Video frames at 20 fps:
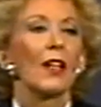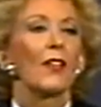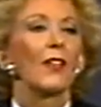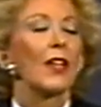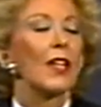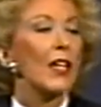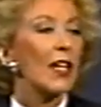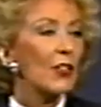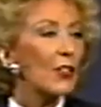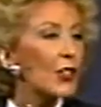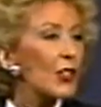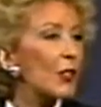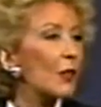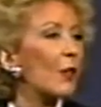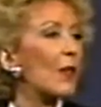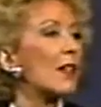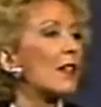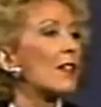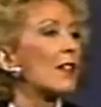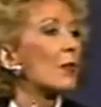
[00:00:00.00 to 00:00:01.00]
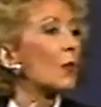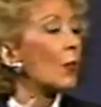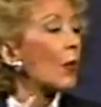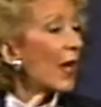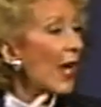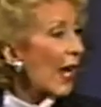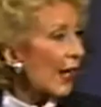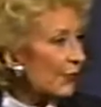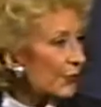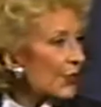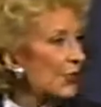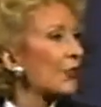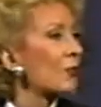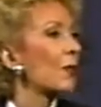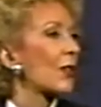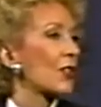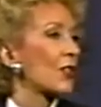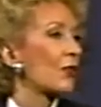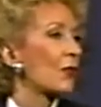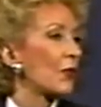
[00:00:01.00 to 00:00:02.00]
the issue is we have too
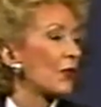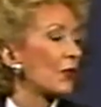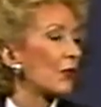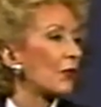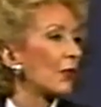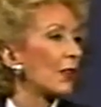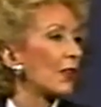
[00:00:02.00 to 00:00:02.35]
much food,